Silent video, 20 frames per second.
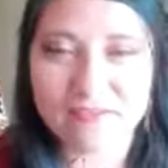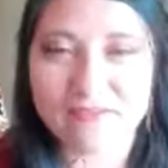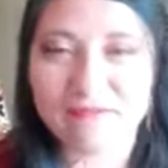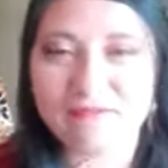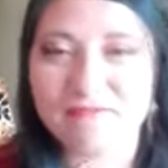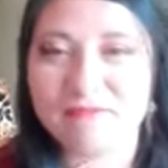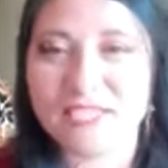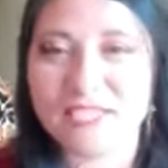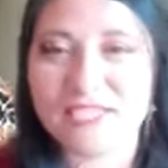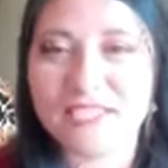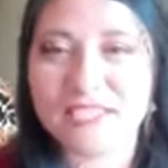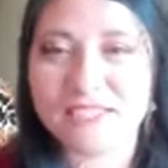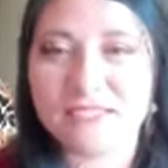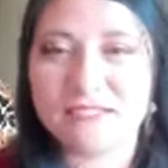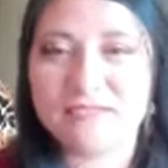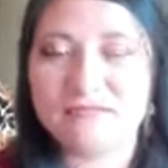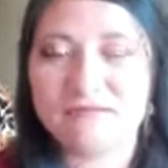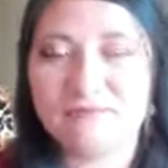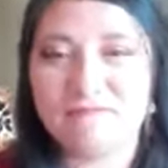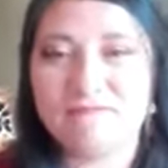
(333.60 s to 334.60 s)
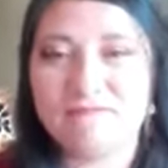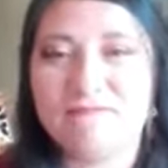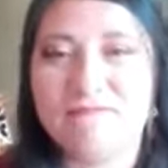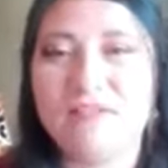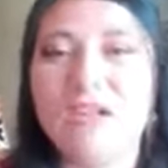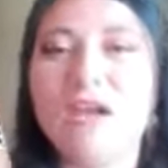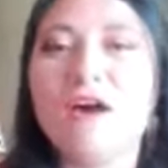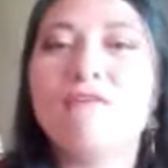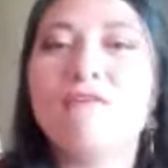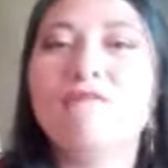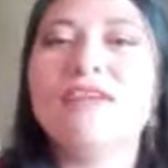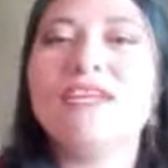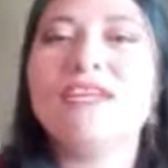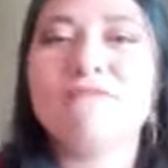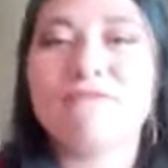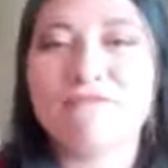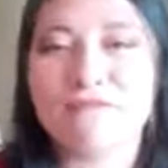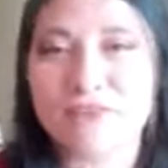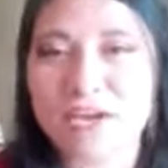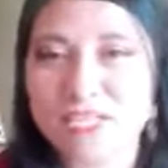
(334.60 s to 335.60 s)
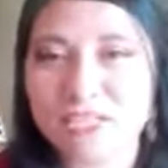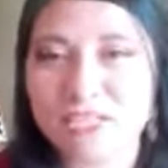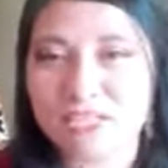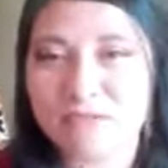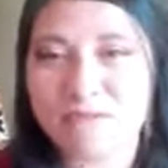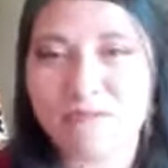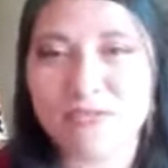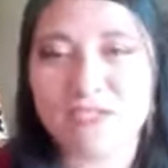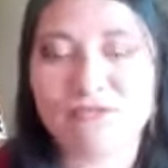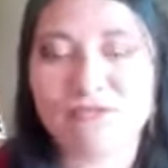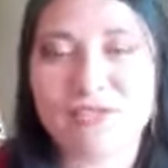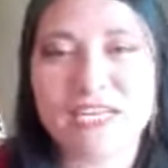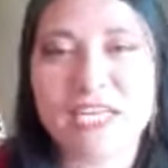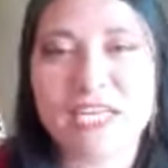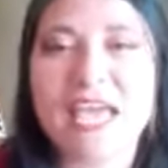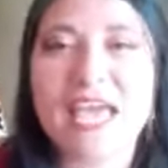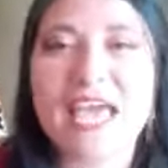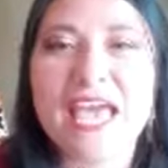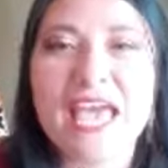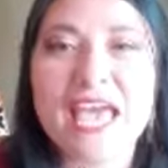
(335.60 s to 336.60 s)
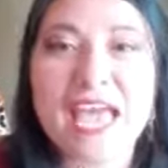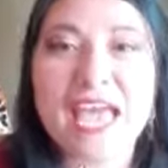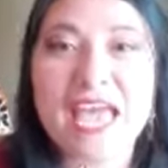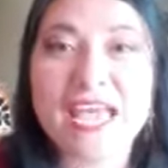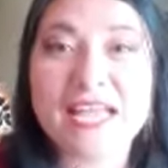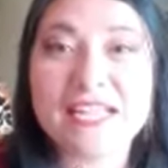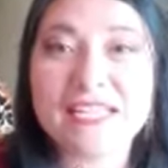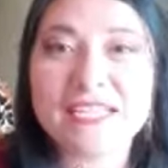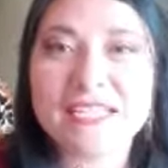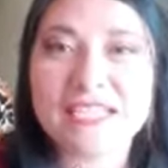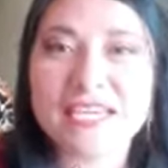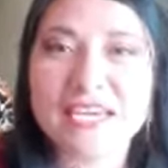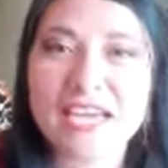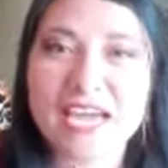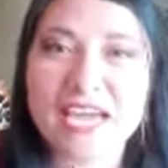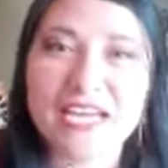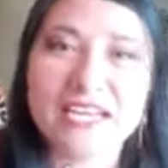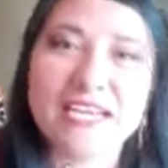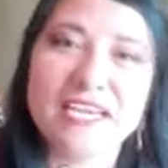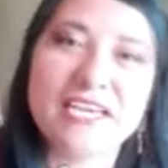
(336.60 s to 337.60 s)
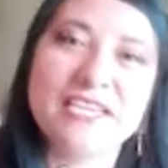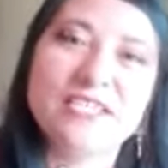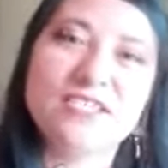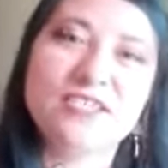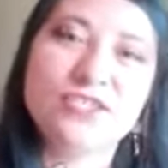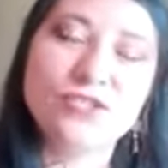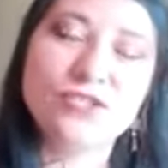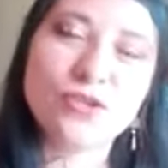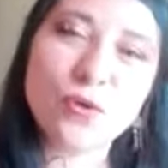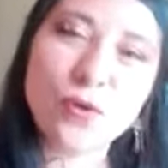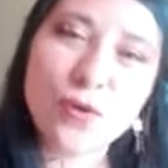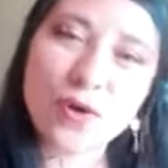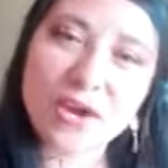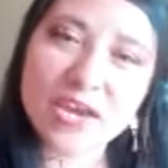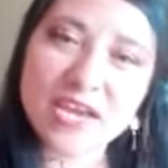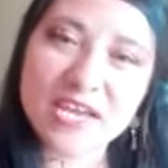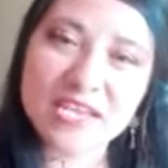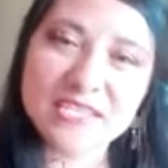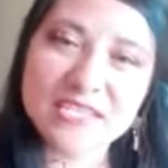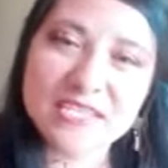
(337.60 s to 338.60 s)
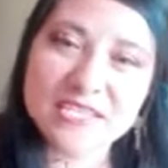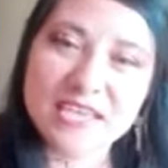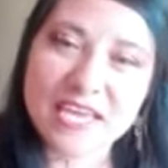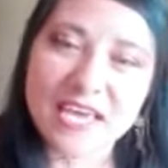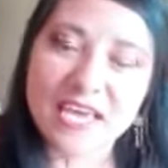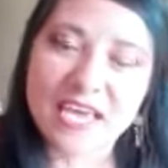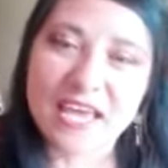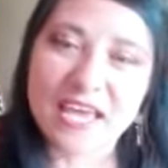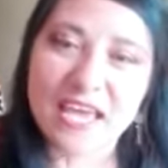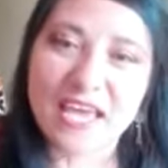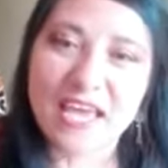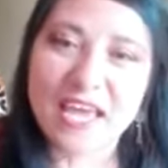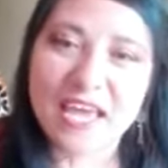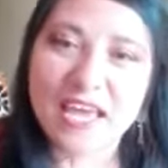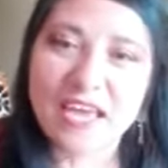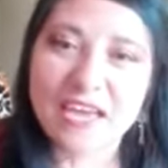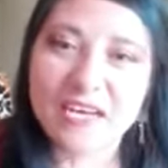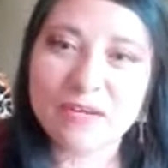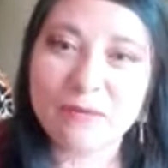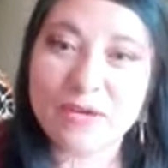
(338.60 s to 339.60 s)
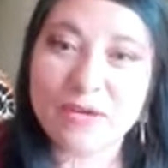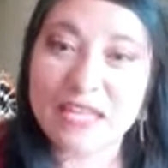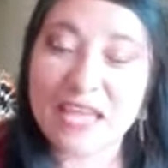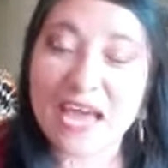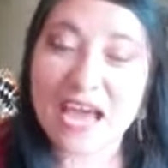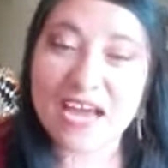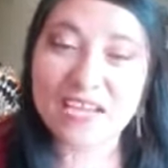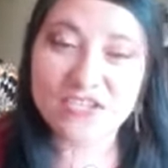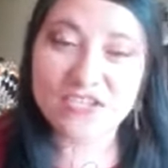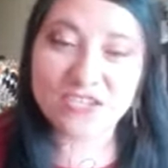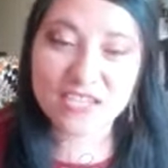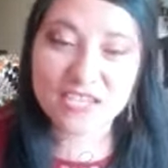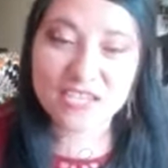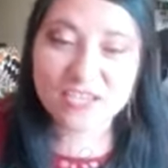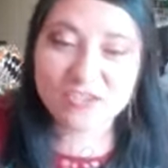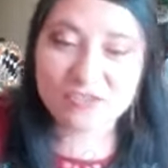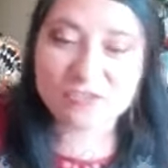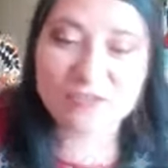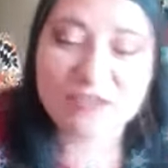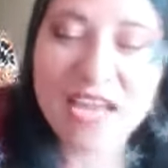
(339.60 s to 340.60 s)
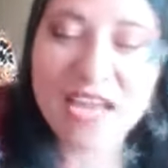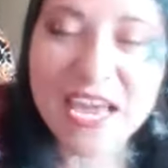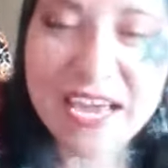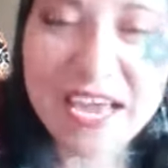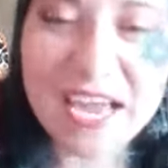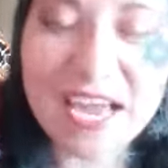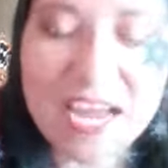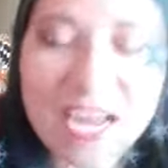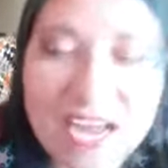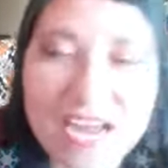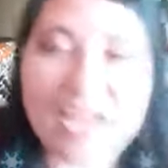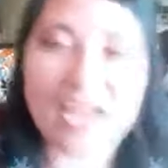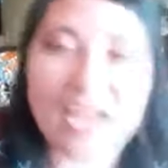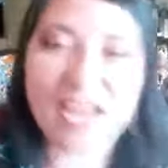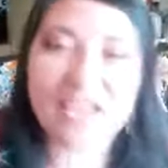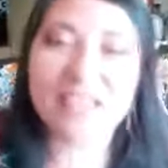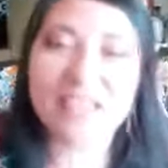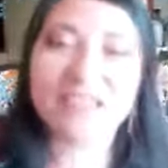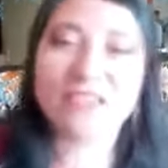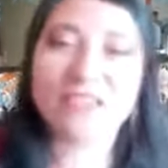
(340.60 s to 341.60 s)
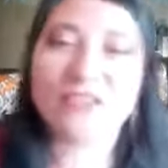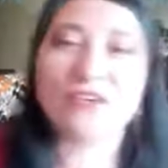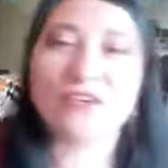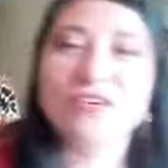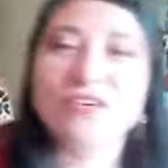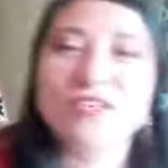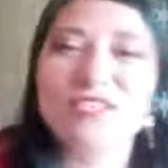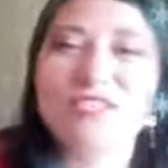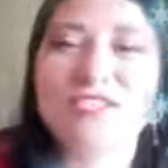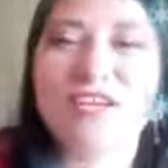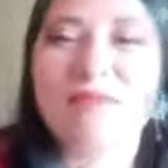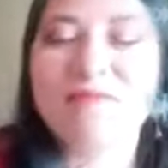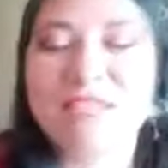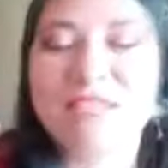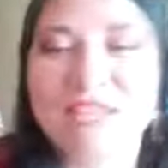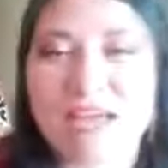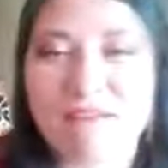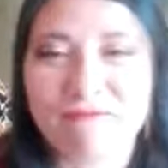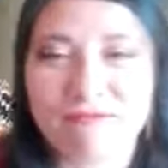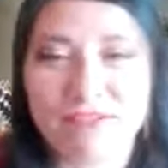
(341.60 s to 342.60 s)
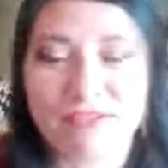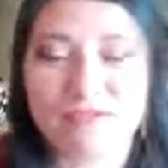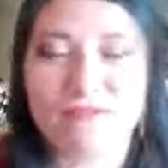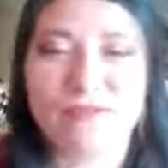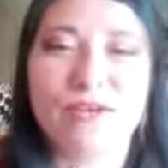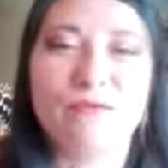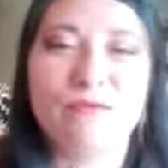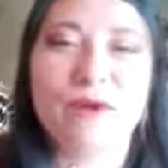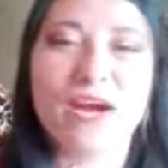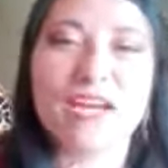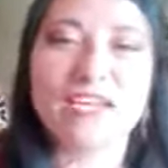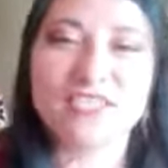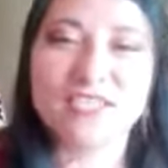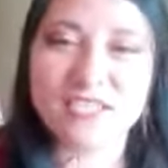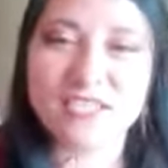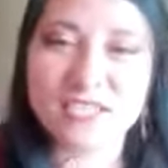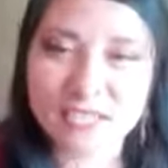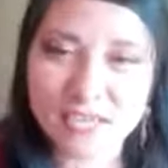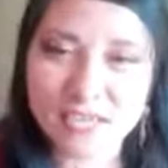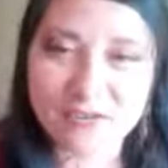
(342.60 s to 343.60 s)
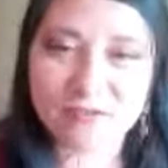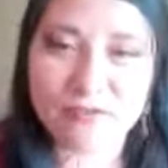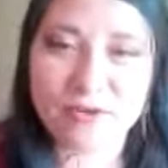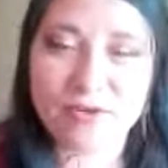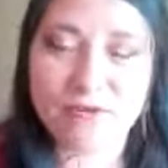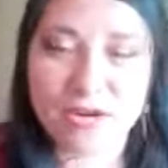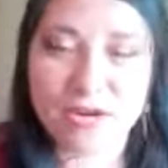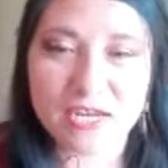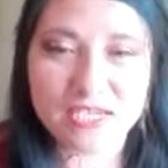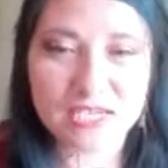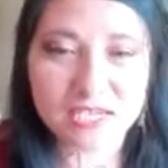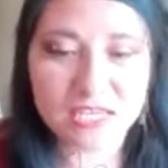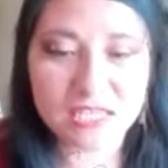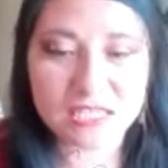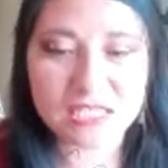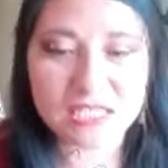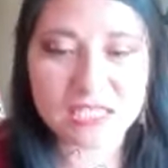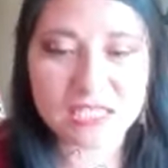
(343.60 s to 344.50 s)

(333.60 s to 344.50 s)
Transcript: this lovely friendship between Andy and his toys. And well, actually, I learned something after rewatching it,